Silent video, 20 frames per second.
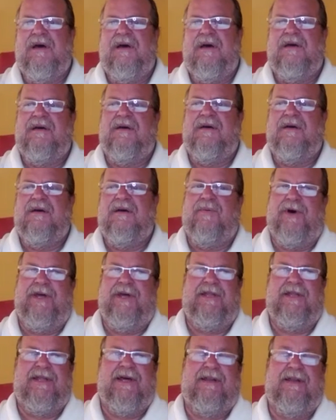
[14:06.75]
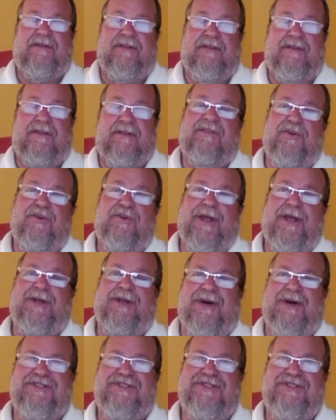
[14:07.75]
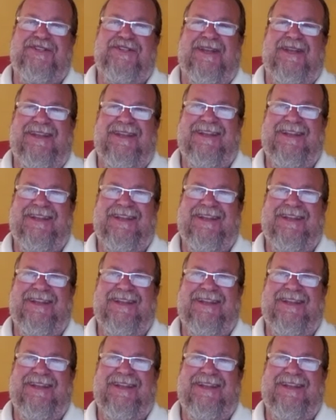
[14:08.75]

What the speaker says: oh boy, that's a great question.